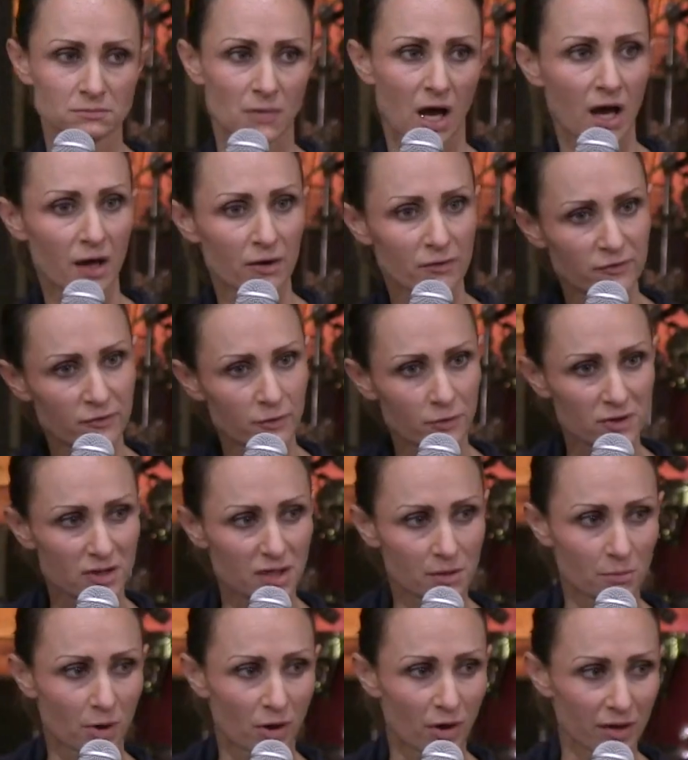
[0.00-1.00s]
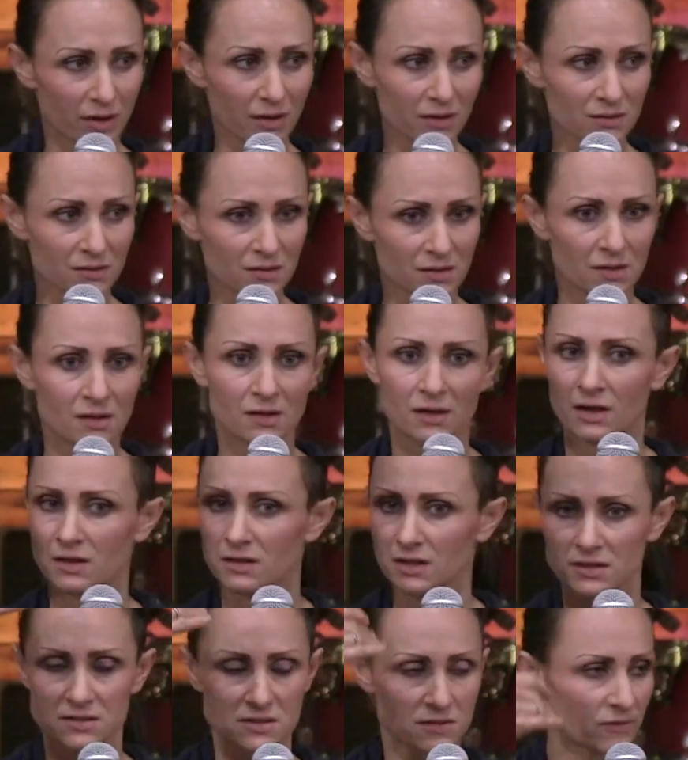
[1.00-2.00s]
I afford them honor,
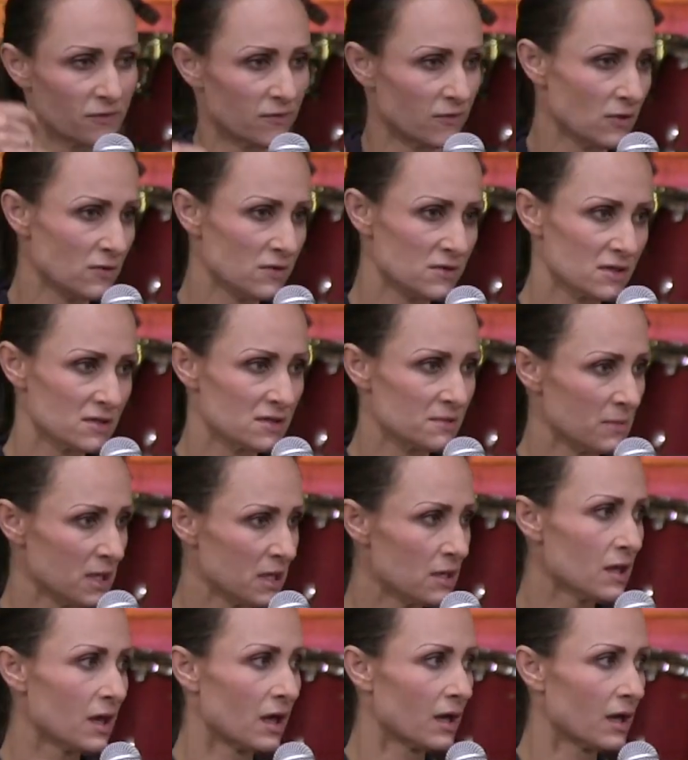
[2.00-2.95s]
and that diffuses me,